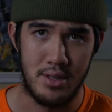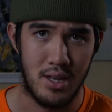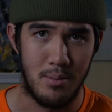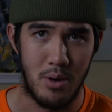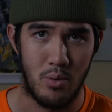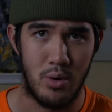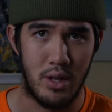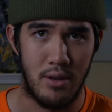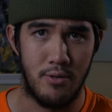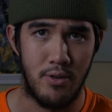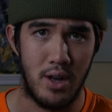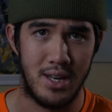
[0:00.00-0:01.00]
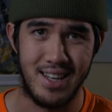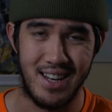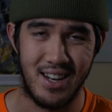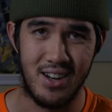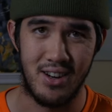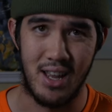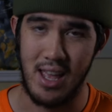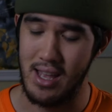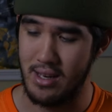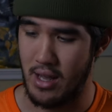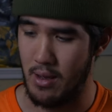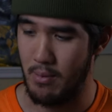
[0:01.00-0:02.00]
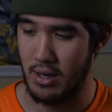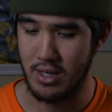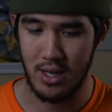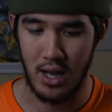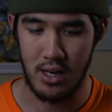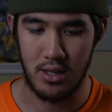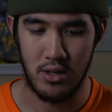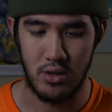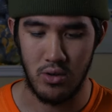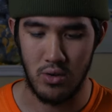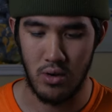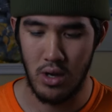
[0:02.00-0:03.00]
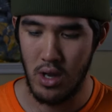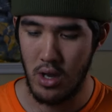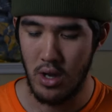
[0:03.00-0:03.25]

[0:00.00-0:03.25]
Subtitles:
It's gonna be a really fun year, and I'm excited to